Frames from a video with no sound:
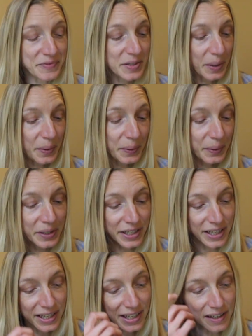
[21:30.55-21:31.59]
So
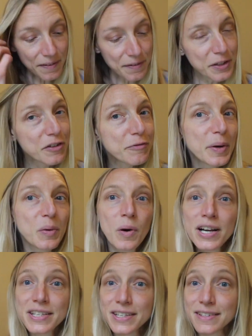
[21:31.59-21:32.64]
if you've been
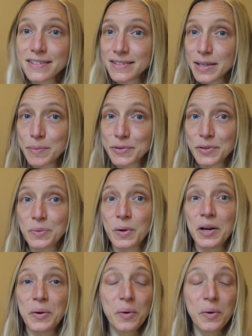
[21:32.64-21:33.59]
watching since episode one,